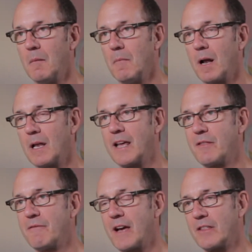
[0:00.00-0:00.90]
I
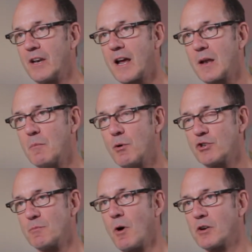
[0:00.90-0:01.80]
like the fact that I can
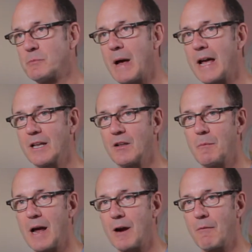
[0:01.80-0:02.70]
push marks back into the
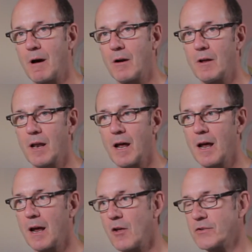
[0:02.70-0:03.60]
background, and
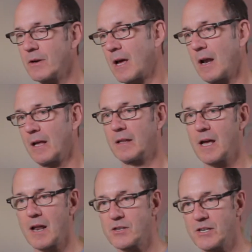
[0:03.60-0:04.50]
I also kind of like
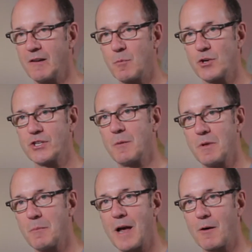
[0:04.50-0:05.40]
the honesty of pushing them
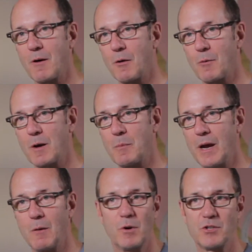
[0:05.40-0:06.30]
in the background with white
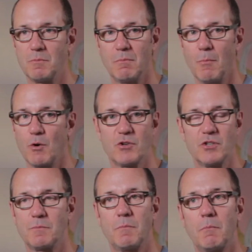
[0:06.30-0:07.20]
paint, which
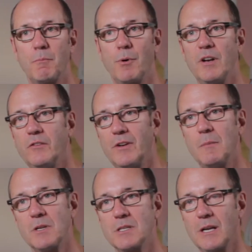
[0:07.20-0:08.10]
merges pretty
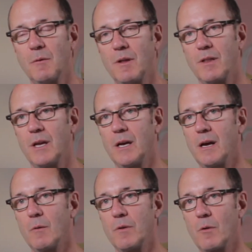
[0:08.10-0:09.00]
seamlessly with
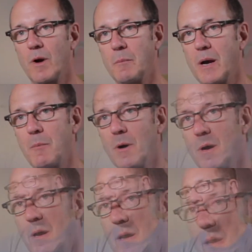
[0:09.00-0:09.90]
the white paper.
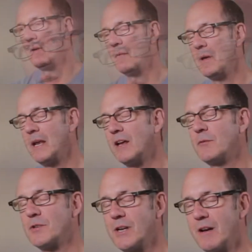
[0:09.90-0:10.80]
Well, I've been
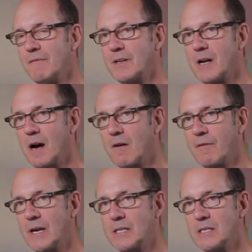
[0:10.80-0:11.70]
interested in
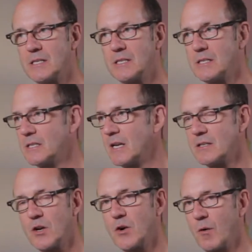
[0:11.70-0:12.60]
photography
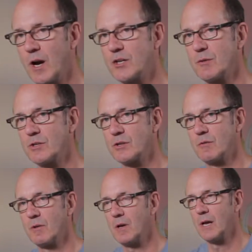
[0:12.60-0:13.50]
since undergraduate
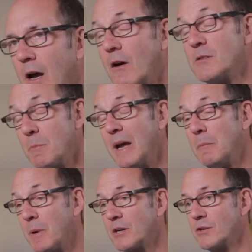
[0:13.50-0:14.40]
school. I always
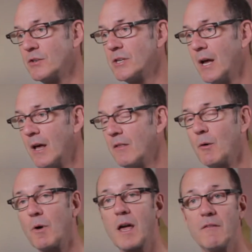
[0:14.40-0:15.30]
made pictures
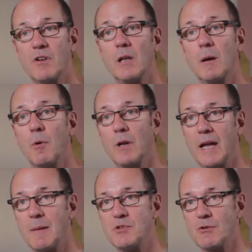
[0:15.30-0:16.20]
that were kind of
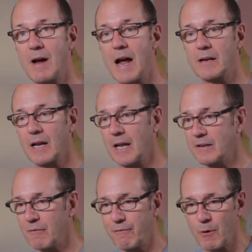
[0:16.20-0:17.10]
deliberately abstract. I
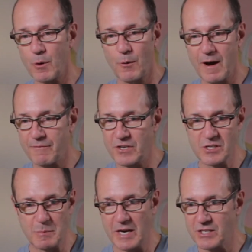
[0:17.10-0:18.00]
like to photograph the
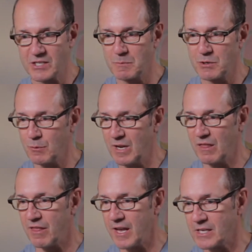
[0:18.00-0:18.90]
spaces
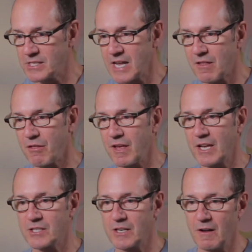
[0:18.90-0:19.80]
between things, not the
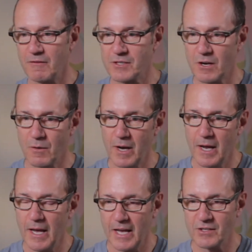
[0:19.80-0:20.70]
thing itself. So
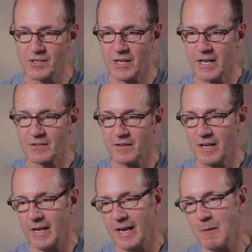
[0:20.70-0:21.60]
it's
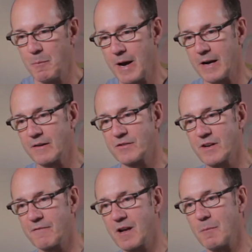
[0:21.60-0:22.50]
the impact of
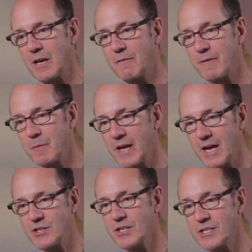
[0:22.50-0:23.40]
stuff coming in from the
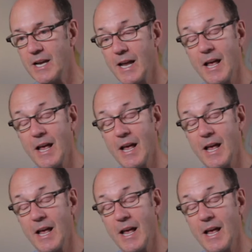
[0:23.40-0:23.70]
edges